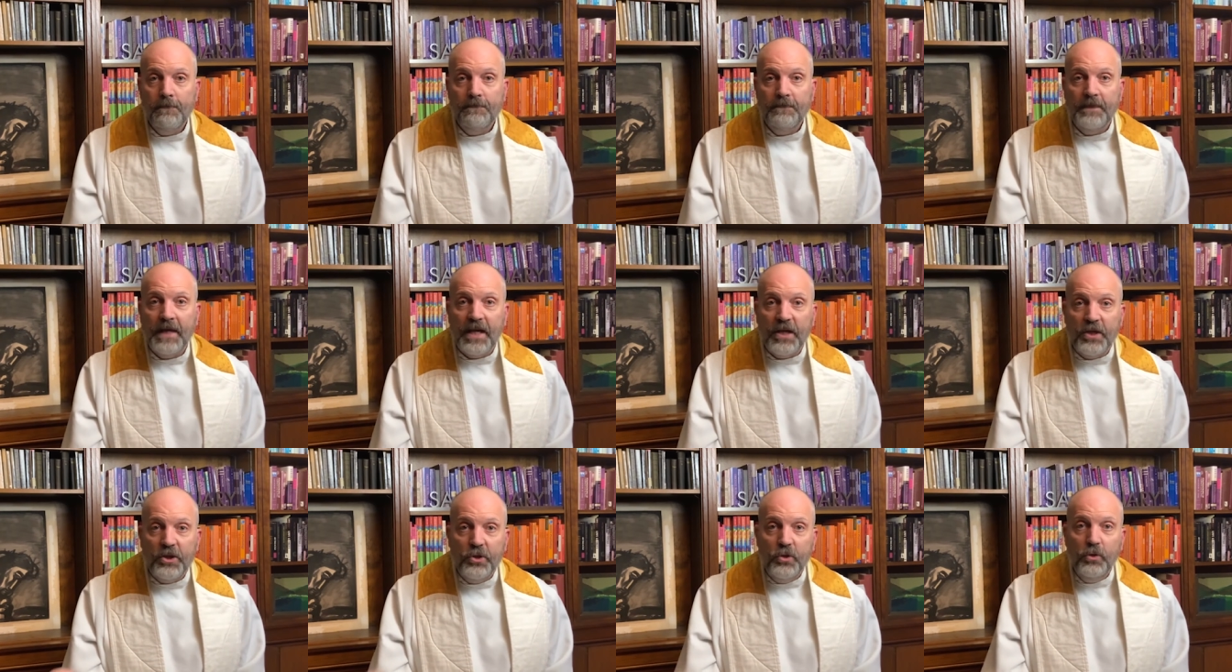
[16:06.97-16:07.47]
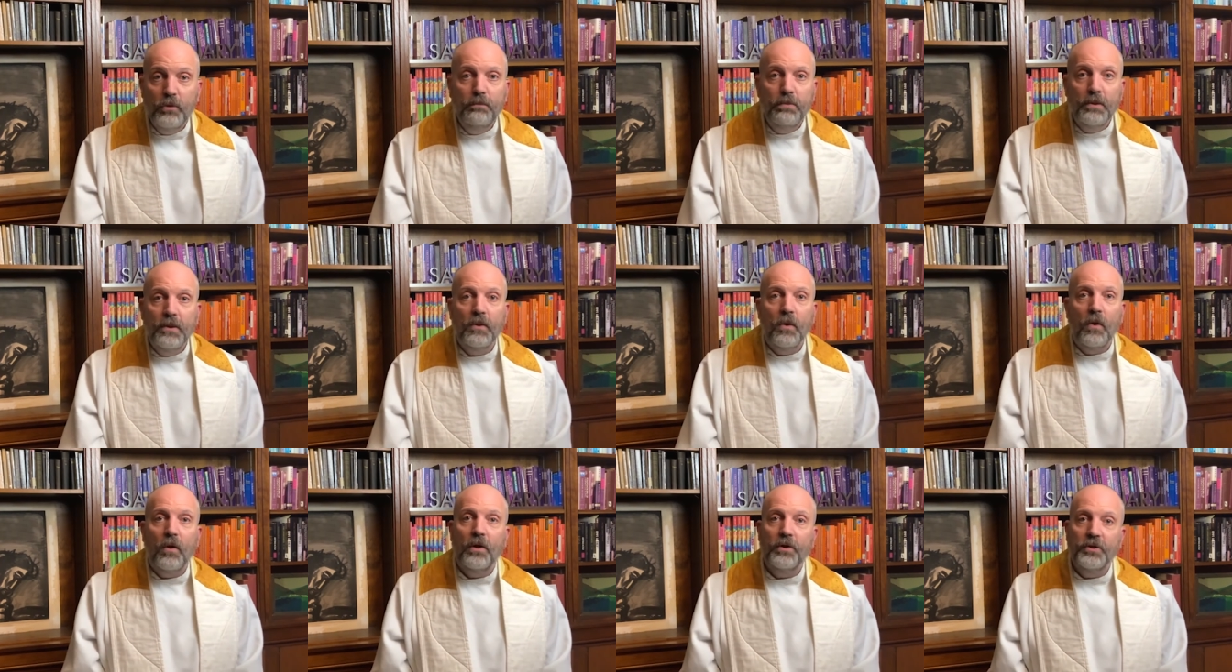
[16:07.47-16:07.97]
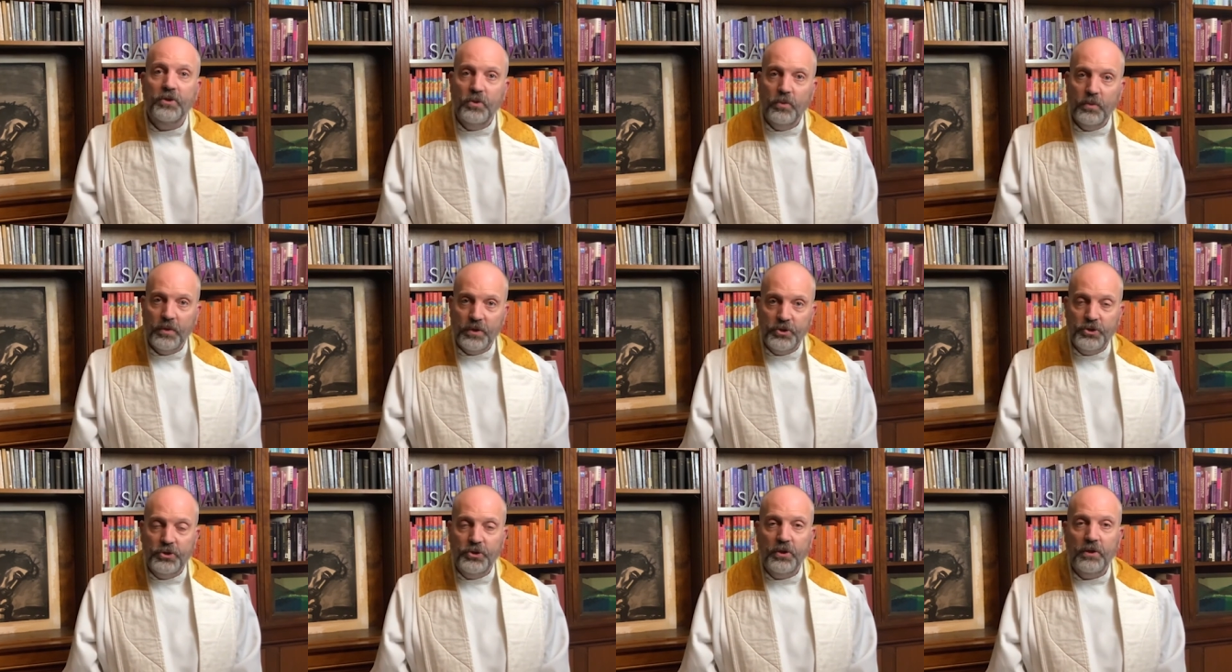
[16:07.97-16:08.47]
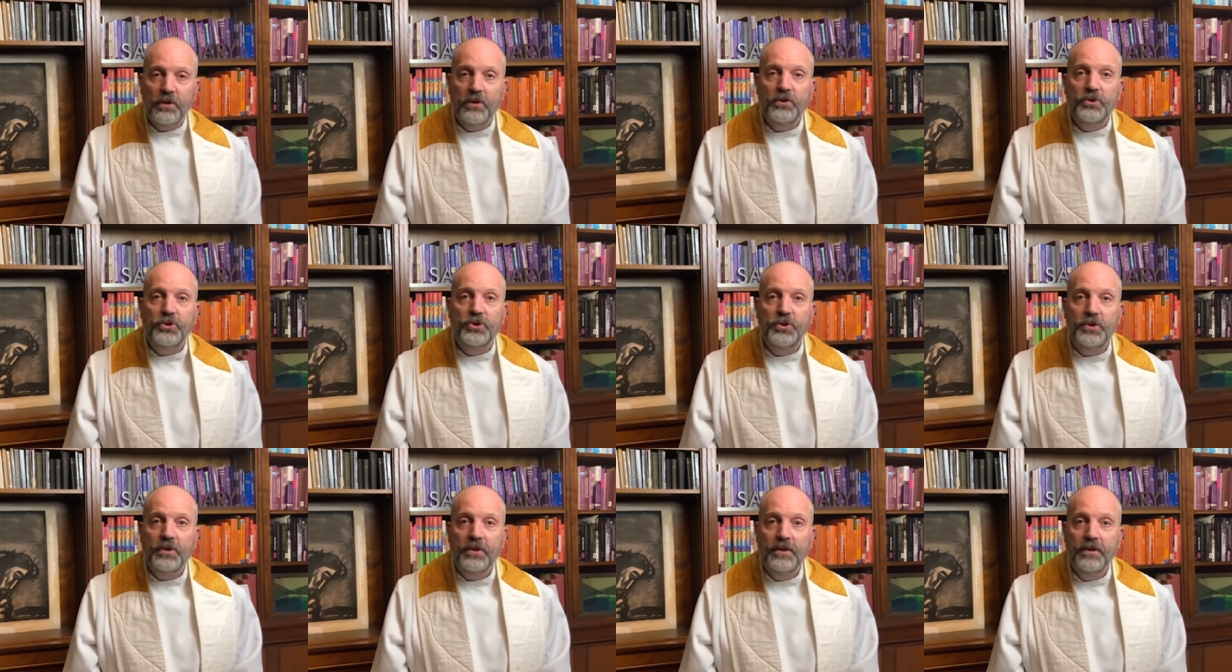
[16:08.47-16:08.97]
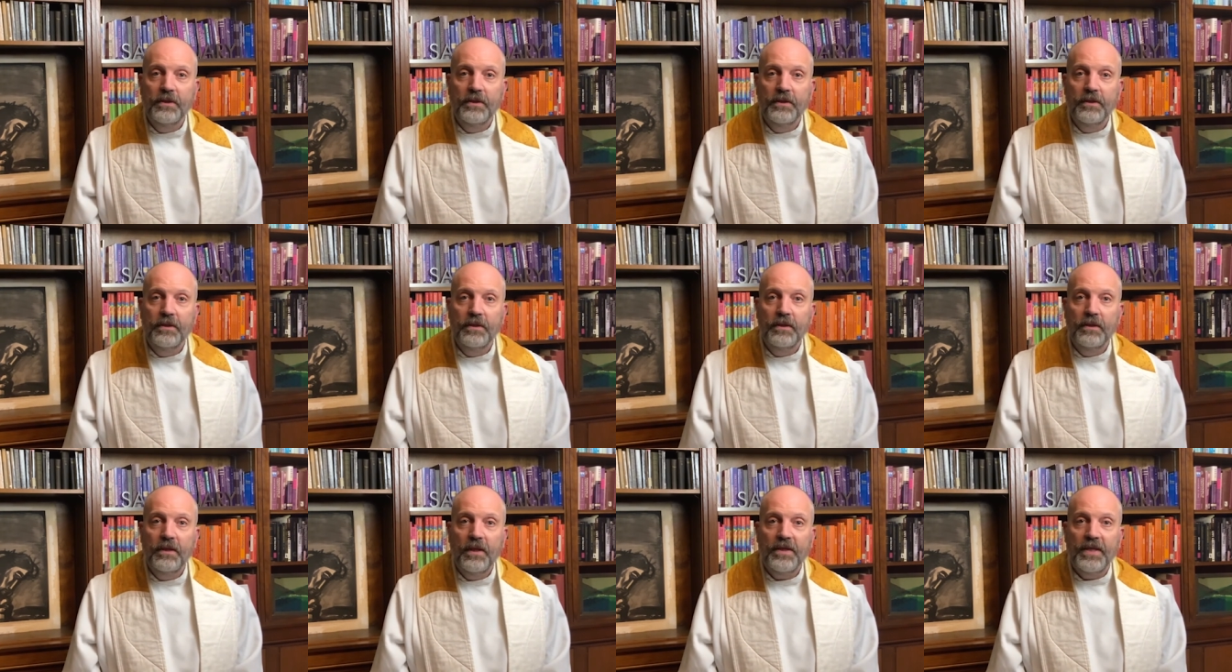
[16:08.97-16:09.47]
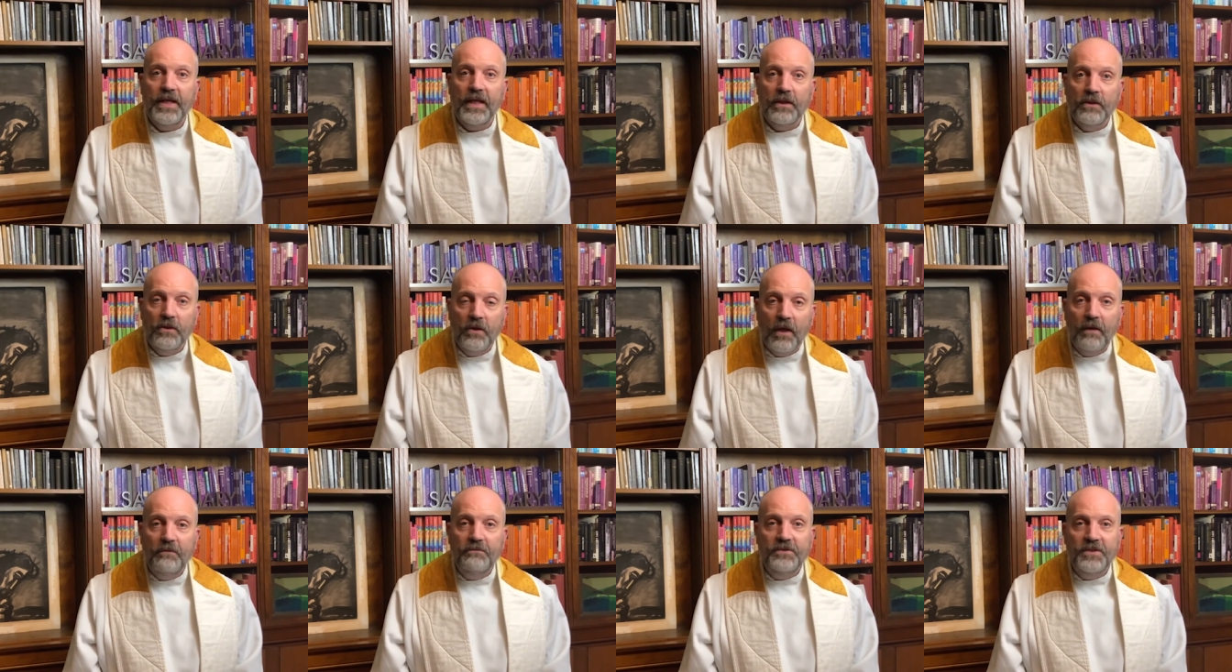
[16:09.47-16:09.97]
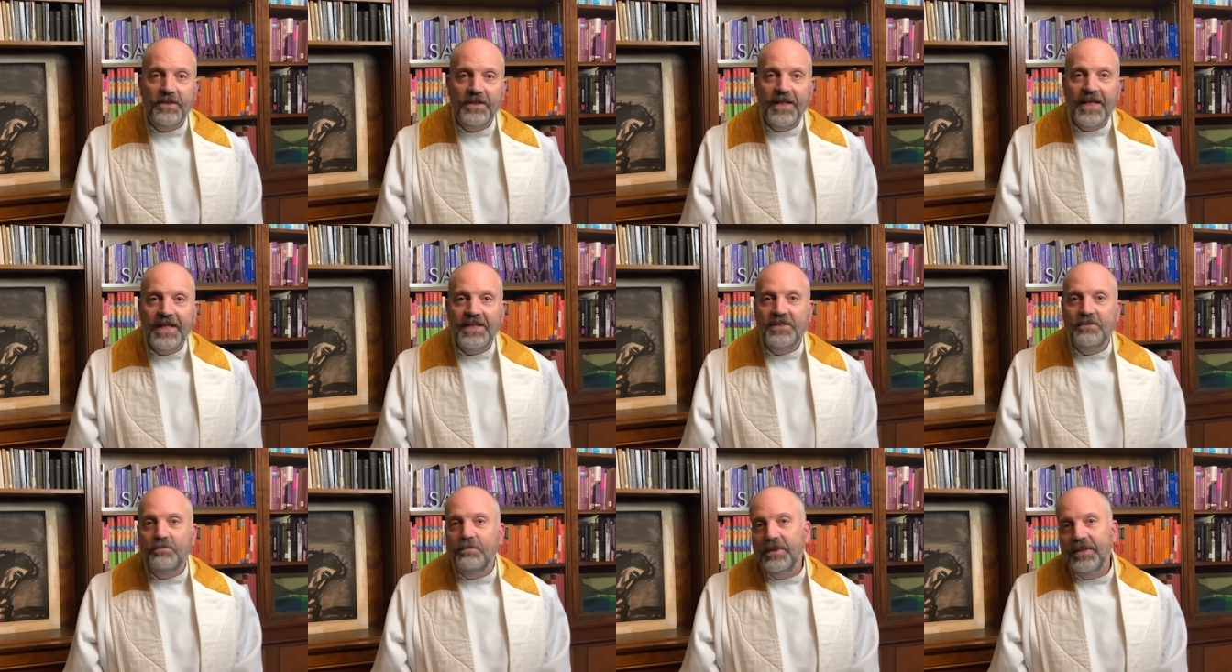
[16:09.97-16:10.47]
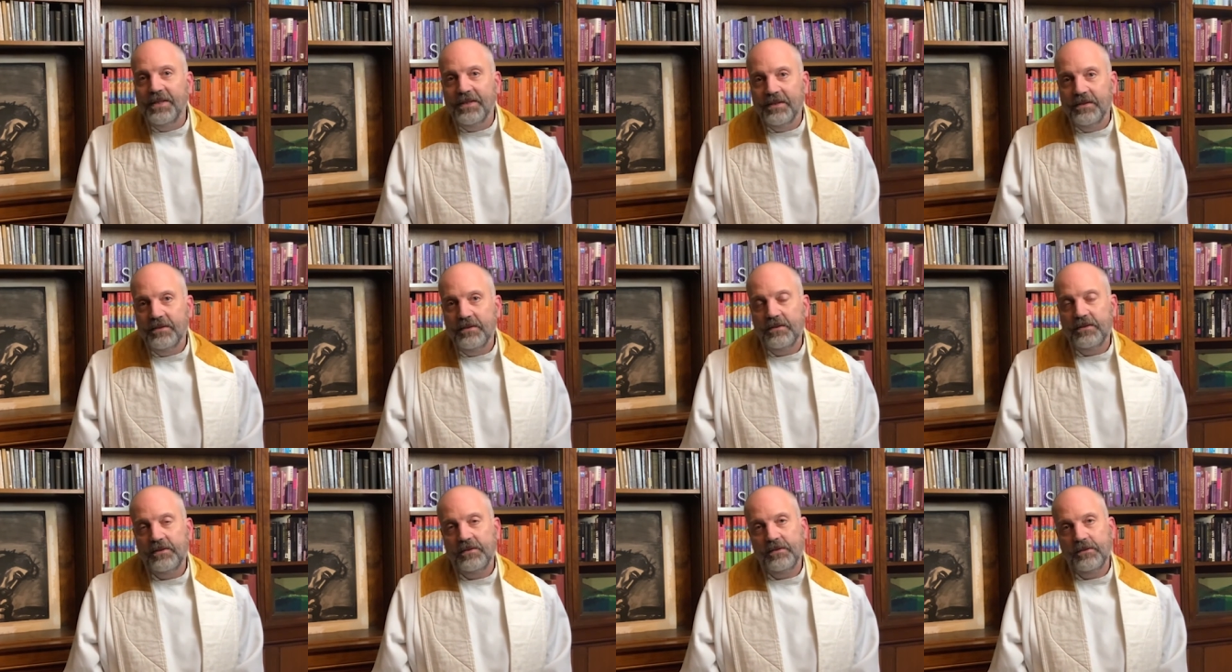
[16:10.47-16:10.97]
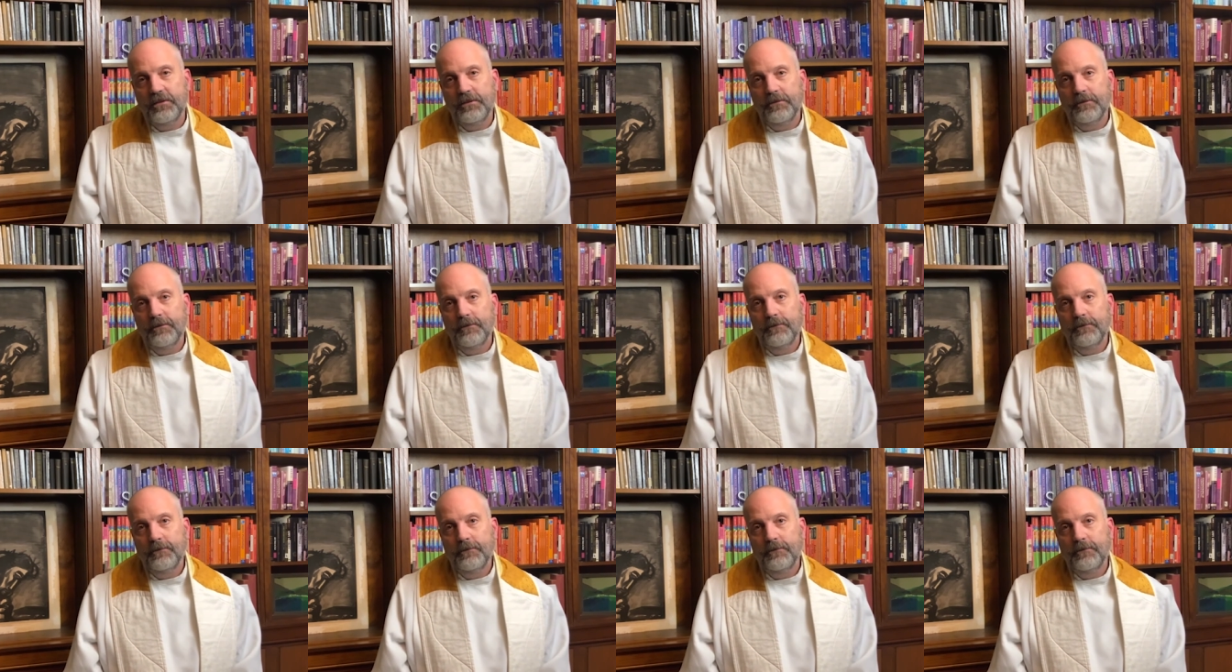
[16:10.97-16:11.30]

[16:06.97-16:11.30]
that you belong to a church that loves lesbians?